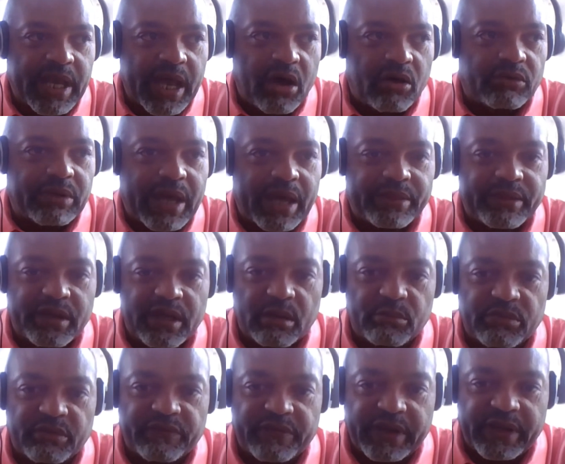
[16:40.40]
count on the
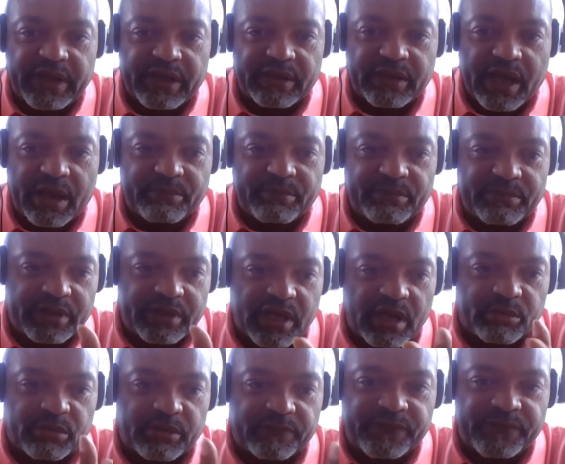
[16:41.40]
number of hand, um, the
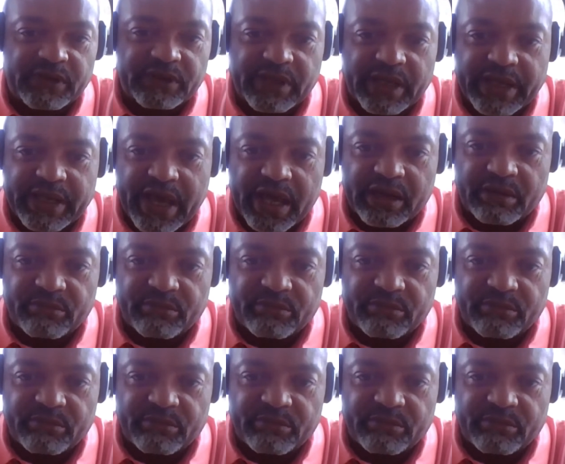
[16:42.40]
number of fingers I